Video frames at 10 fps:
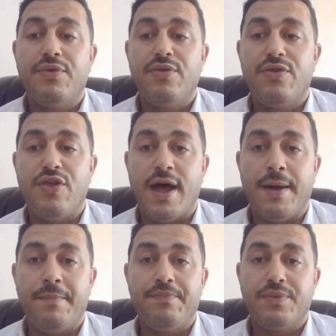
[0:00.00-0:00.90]
the
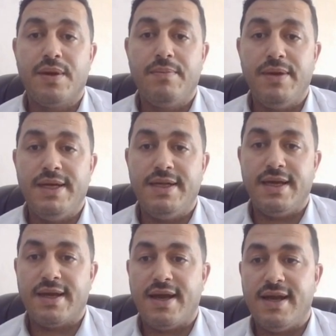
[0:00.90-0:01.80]

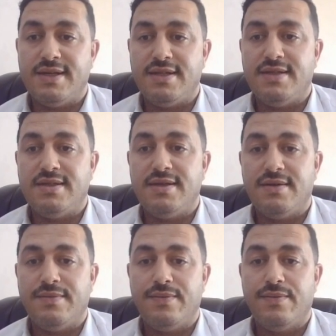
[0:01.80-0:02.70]
bleeding as this
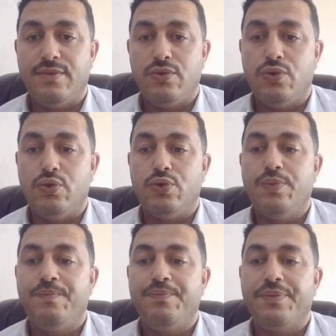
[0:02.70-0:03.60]
do
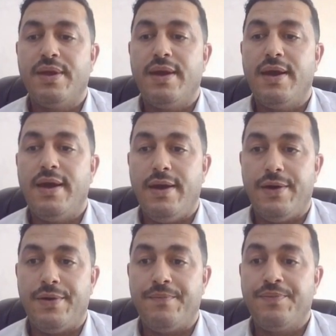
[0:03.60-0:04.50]
here.
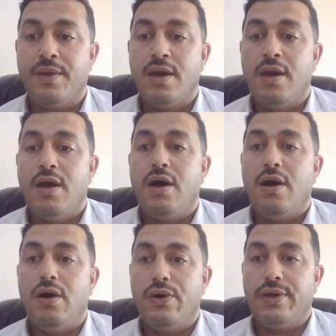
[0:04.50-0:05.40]

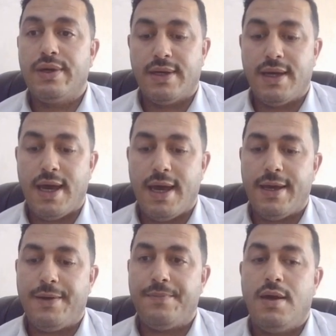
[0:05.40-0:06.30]

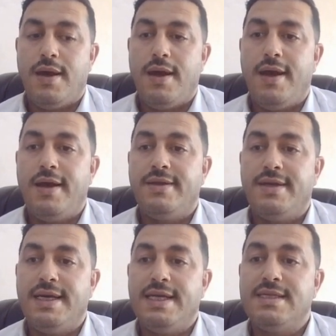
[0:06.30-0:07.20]
Okay,
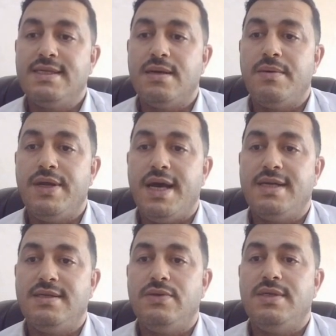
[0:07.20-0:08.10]
in summary,
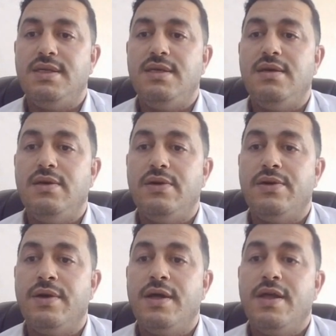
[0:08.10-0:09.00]
as you see here,
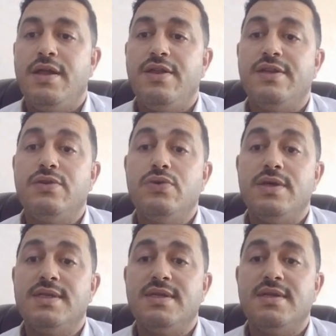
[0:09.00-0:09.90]
the true
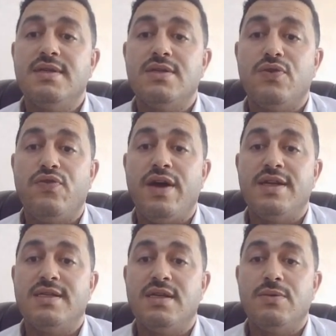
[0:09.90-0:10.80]
incidence of
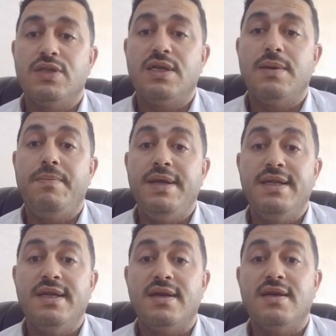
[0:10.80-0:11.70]
anastomotic
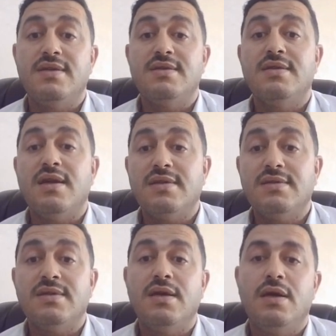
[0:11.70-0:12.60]
bleeding is
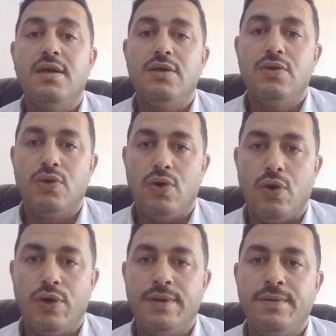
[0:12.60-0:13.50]
not
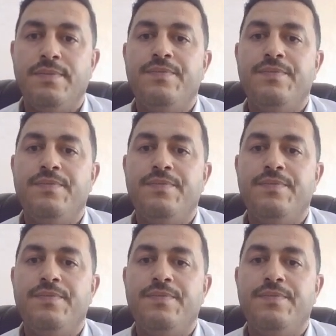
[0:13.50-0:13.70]
known.